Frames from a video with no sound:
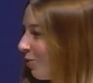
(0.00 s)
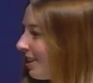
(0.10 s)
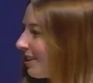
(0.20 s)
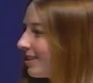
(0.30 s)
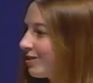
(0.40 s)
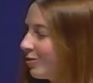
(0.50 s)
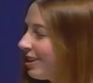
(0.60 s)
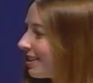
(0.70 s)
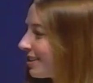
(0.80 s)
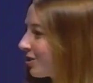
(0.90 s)
What a what
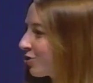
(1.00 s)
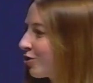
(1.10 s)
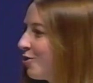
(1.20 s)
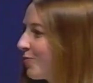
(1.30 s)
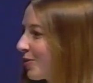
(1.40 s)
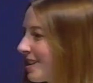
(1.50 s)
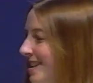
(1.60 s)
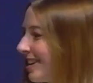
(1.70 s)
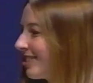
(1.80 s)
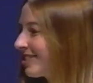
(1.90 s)
a she trooper, a you
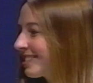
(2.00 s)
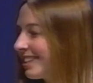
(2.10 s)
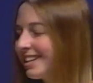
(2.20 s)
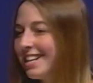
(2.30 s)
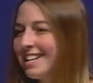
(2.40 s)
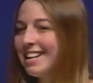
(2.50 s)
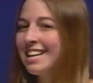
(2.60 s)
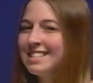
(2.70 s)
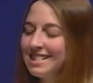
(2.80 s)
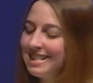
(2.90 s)
know, stuck in
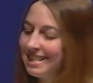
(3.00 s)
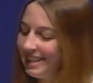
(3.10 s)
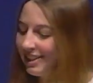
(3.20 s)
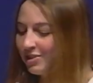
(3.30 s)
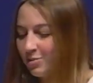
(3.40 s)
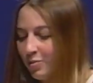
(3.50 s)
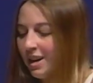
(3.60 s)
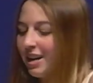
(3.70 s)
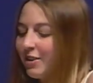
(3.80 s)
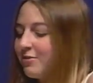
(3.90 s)
it 18 years.
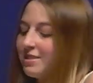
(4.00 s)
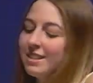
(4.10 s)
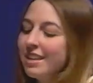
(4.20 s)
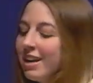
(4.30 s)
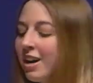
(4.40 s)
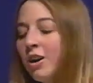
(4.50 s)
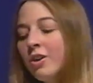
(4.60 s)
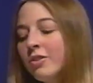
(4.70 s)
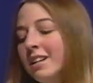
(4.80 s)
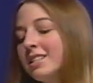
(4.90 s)
Wow.
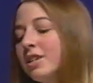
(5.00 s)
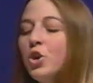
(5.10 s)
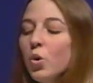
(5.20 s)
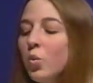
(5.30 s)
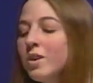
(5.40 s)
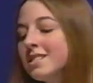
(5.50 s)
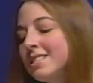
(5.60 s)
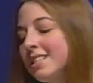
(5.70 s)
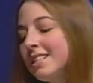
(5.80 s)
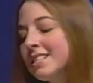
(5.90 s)
All right. What
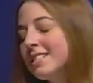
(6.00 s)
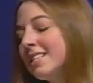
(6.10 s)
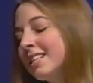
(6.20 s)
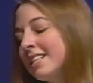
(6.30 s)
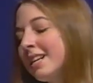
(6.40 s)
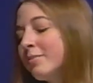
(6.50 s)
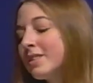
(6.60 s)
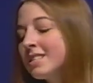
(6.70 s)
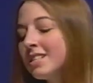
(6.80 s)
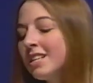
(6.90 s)
city is nicknamed the
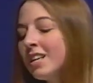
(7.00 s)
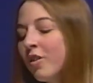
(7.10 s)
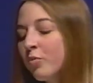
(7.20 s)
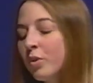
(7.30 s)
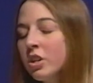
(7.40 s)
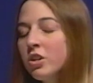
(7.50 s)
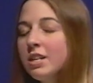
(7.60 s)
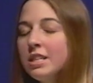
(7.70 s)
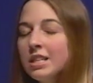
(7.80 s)
city of brotherly